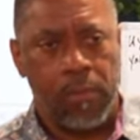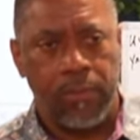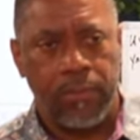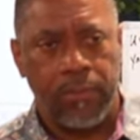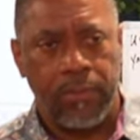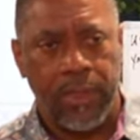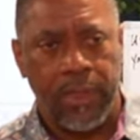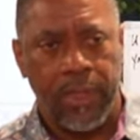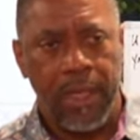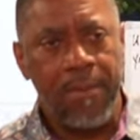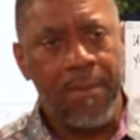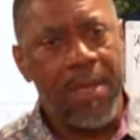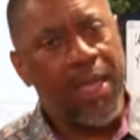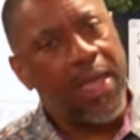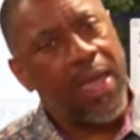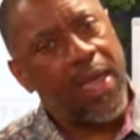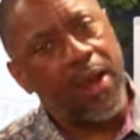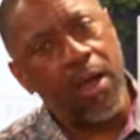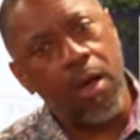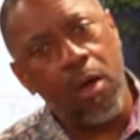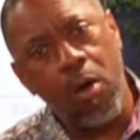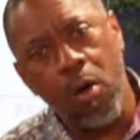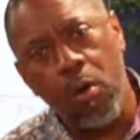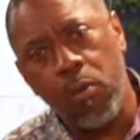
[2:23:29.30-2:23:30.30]
That man got a
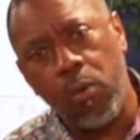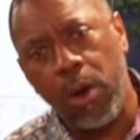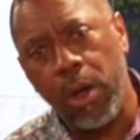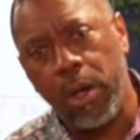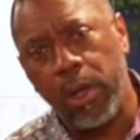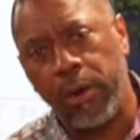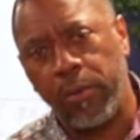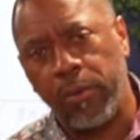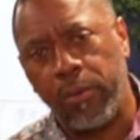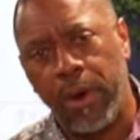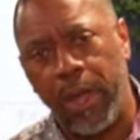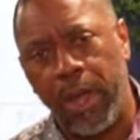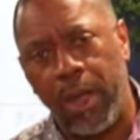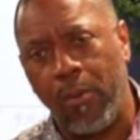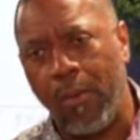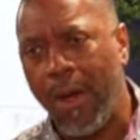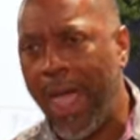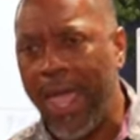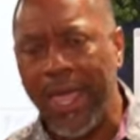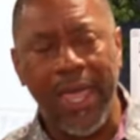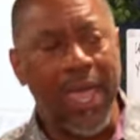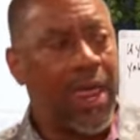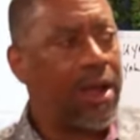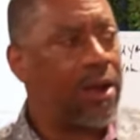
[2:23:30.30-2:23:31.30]
whole world to run. Why
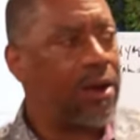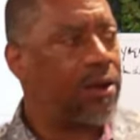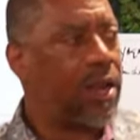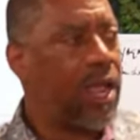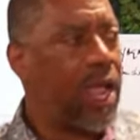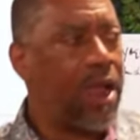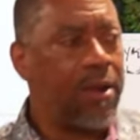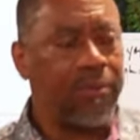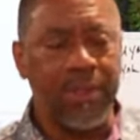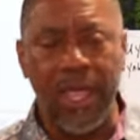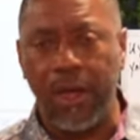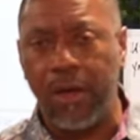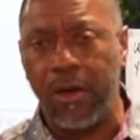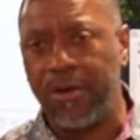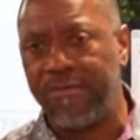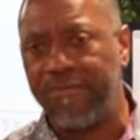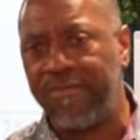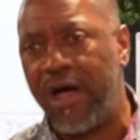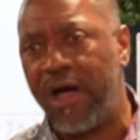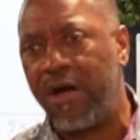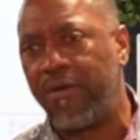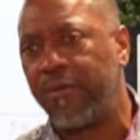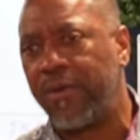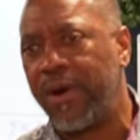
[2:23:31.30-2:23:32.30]
got a, everything gonna
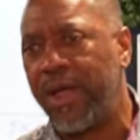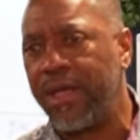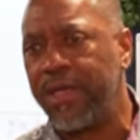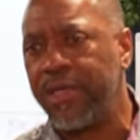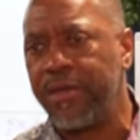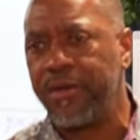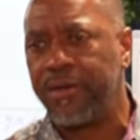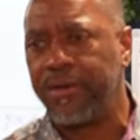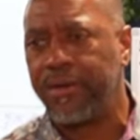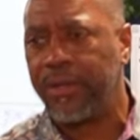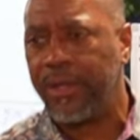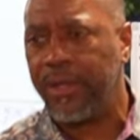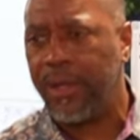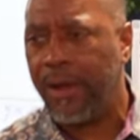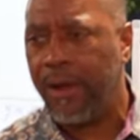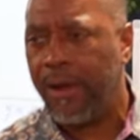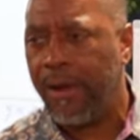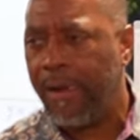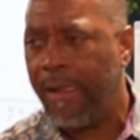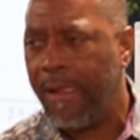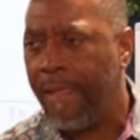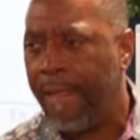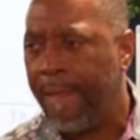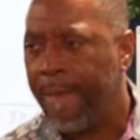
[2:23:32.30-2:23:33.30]
revolve around you?
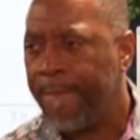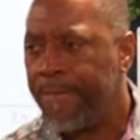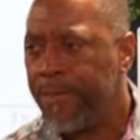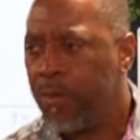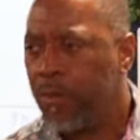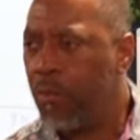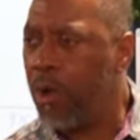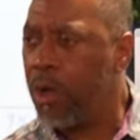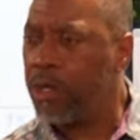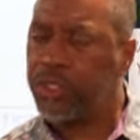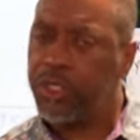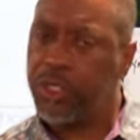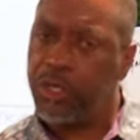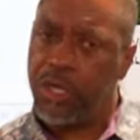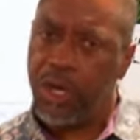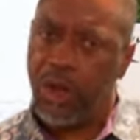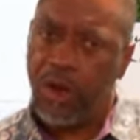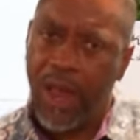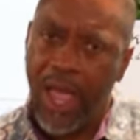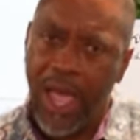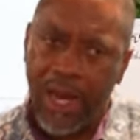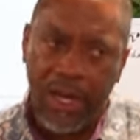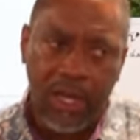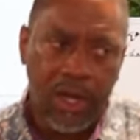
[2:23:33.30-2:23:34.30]
Right. Why don't you learn
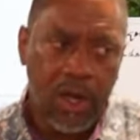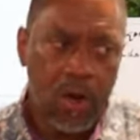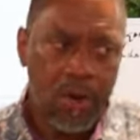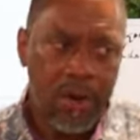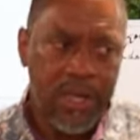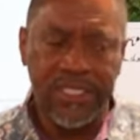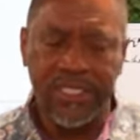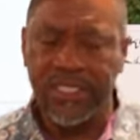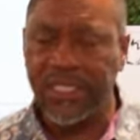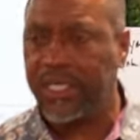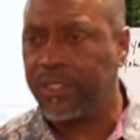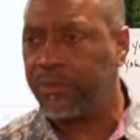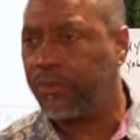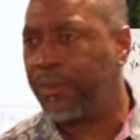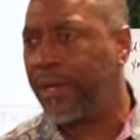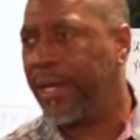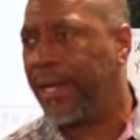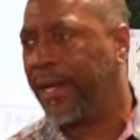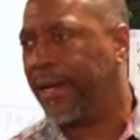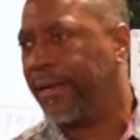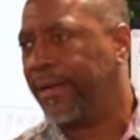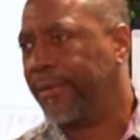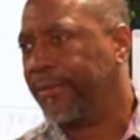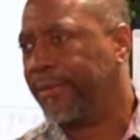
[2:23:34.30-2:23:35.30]
how to coexist with it?